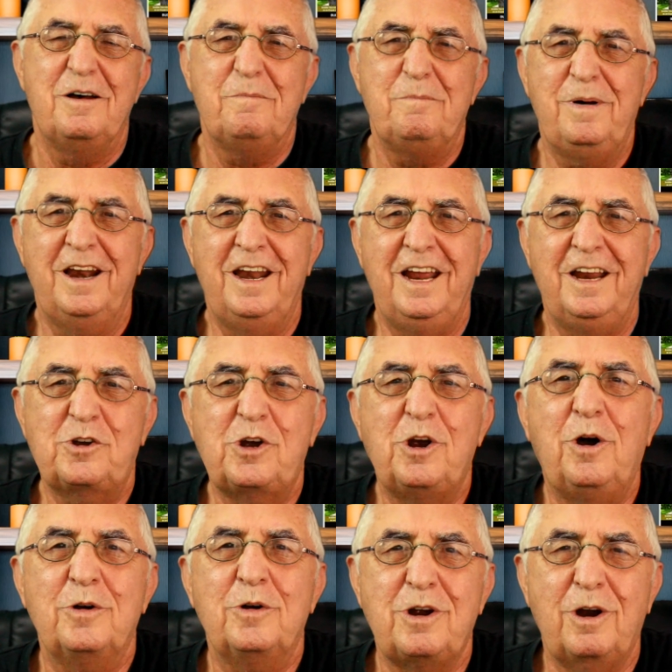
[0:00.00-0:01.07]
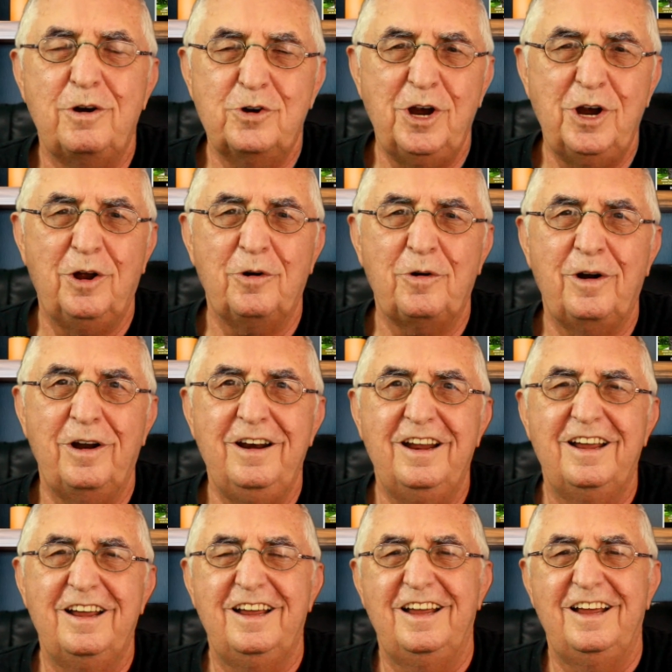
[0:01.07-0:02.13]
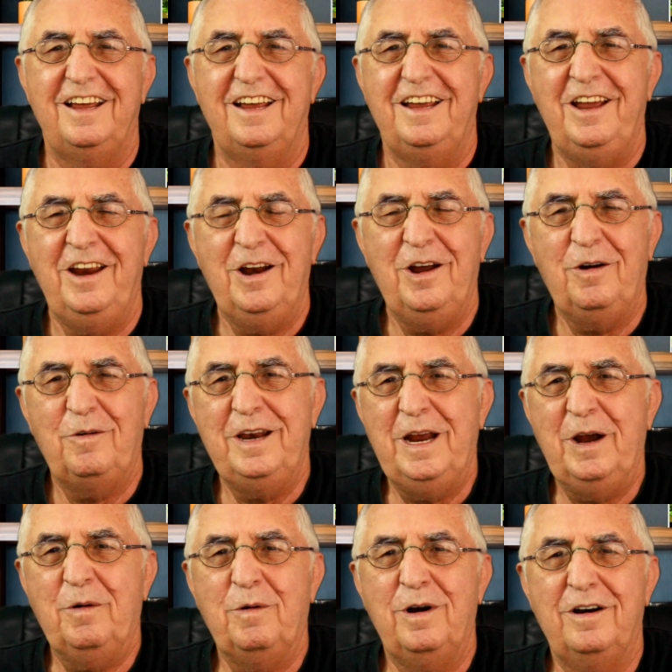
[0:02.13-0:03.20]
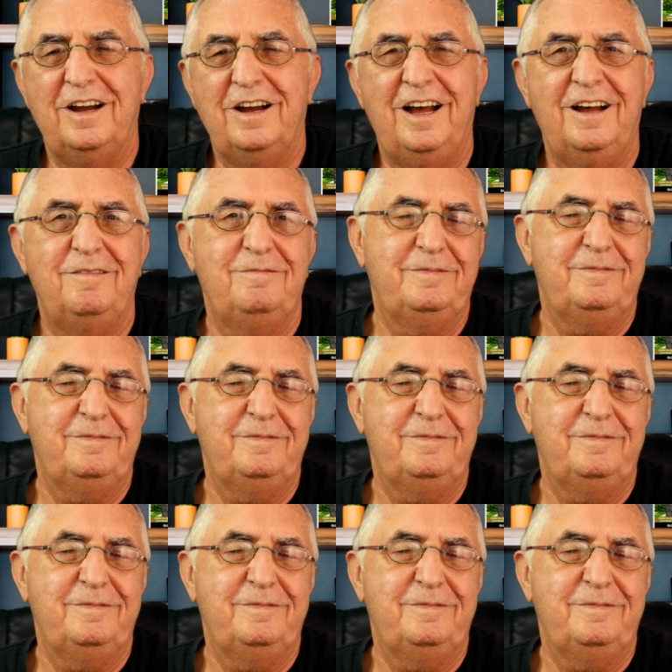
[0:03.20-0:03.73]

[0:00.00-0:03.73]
But it shows our children, you know, when they were